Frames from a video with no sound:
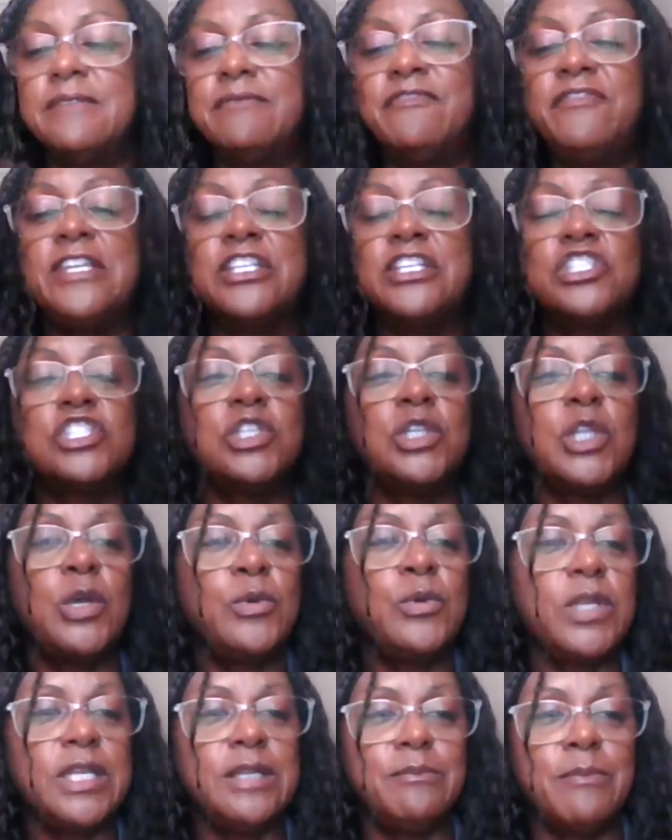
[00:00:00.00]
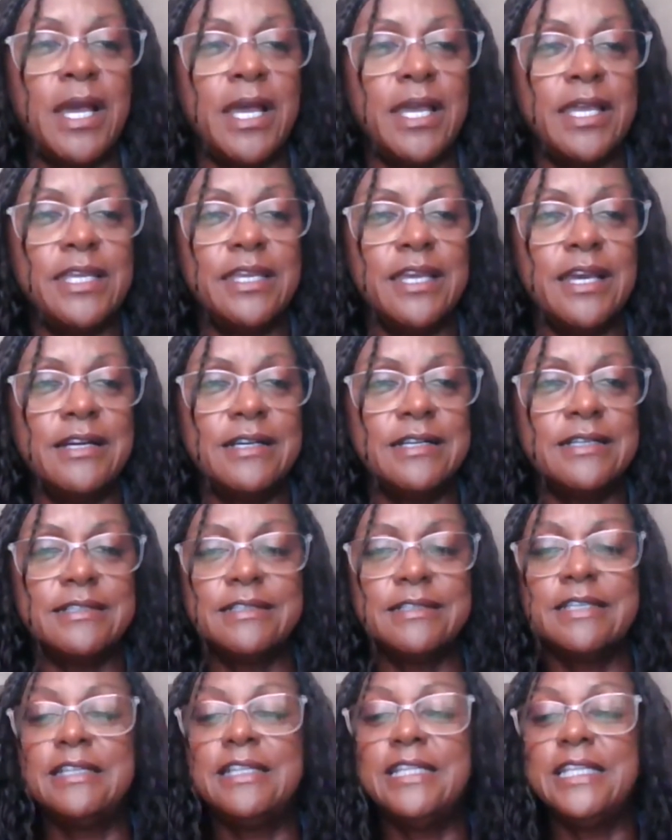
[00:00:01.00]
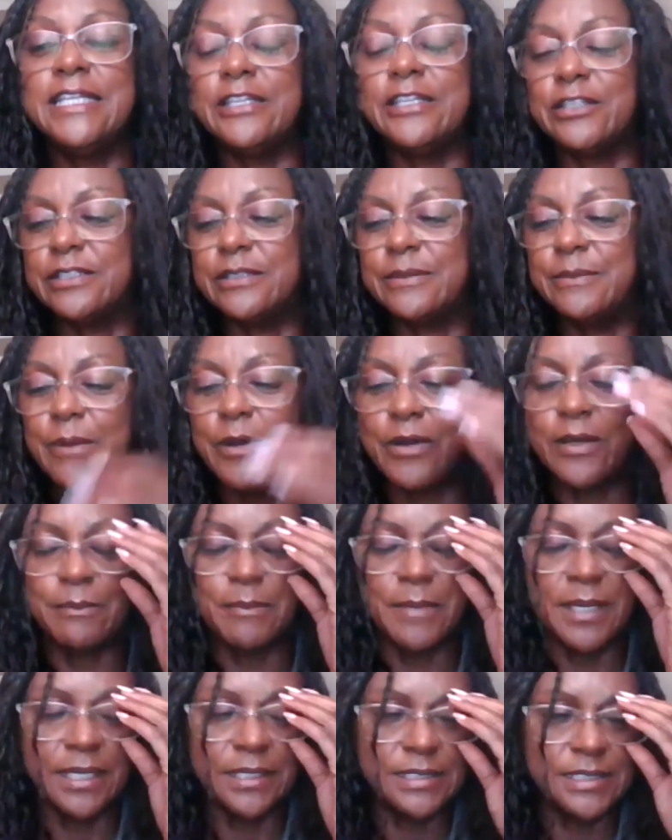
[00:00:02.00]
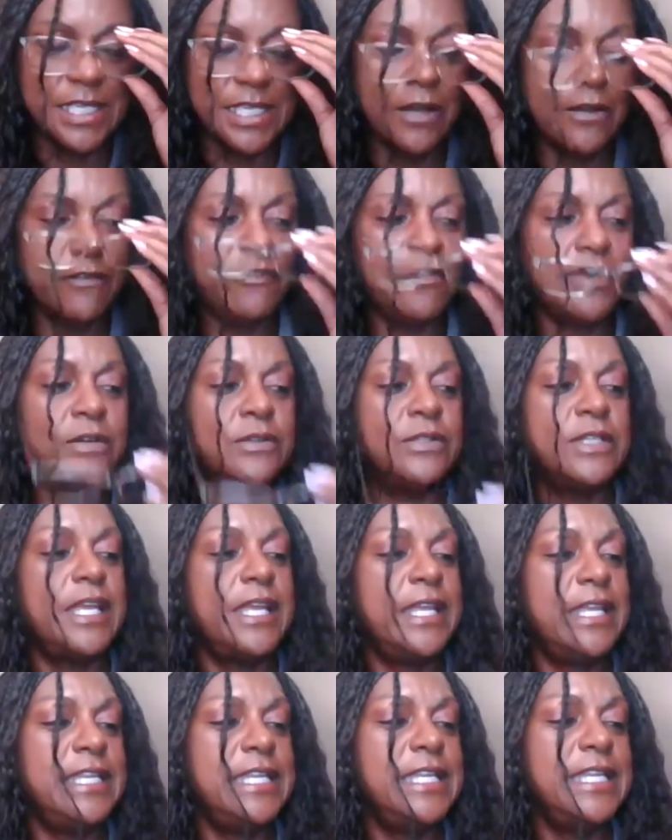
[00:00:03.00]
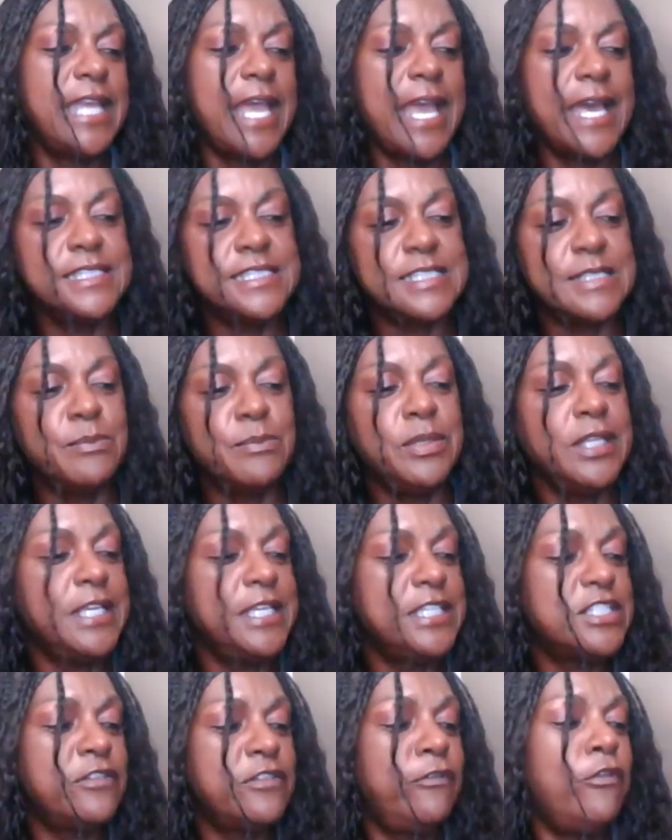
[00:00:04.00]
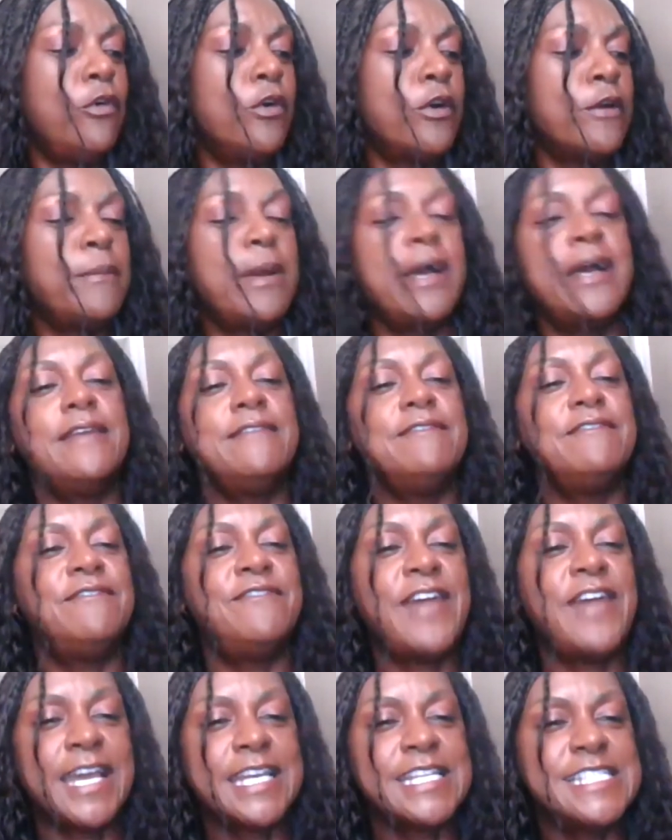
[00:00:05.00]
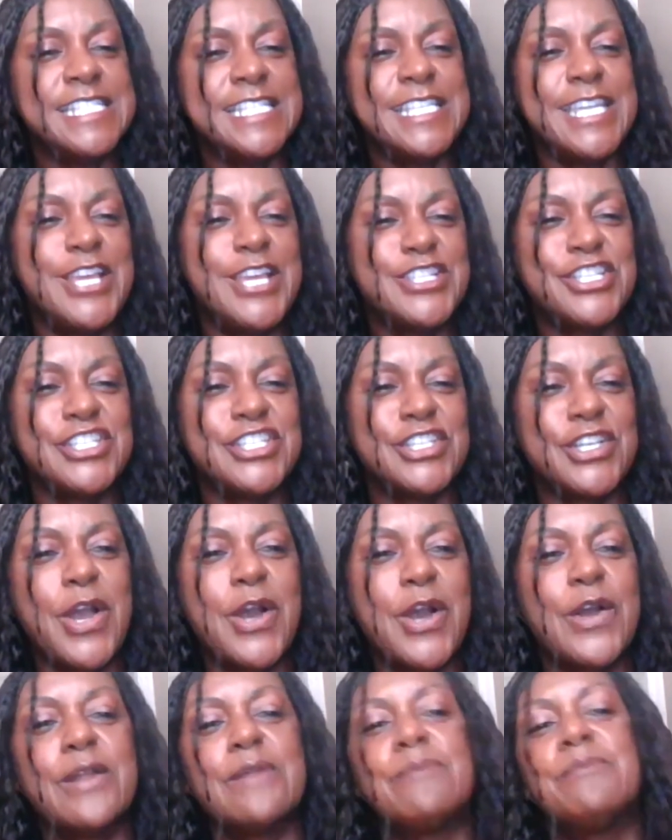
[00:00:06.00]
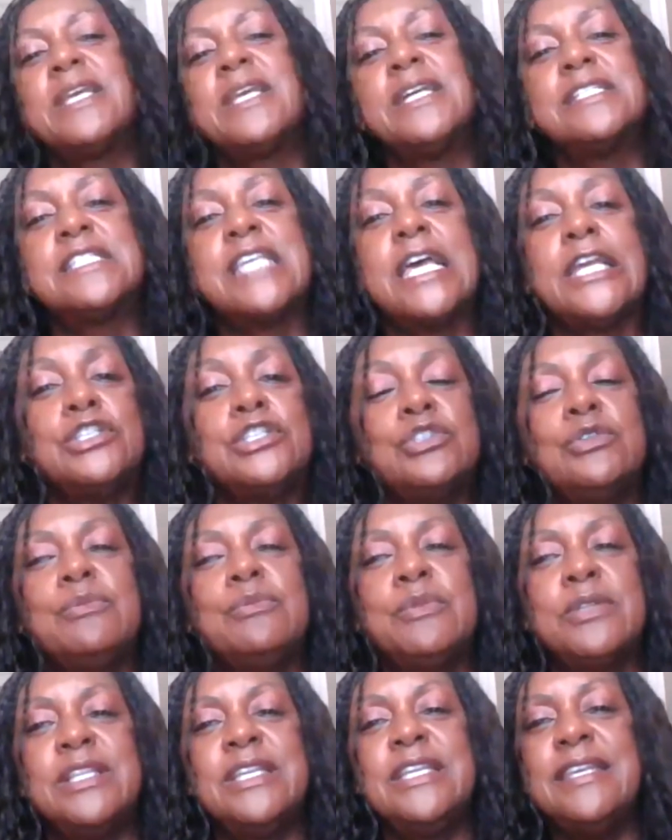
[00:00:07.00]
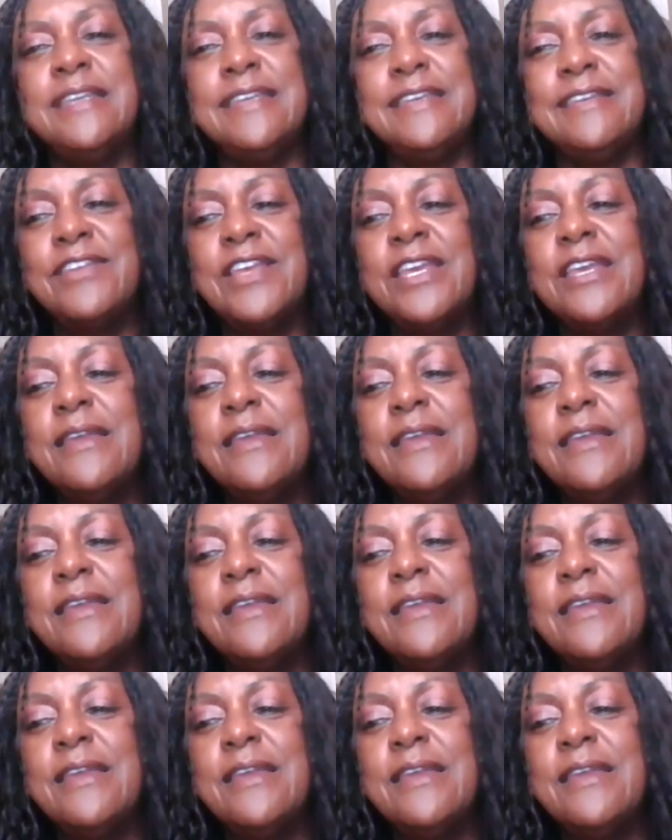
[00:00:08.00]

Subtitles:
finished loading my Clear on my cell phone, and it has a place for my vaccination card, because I do believe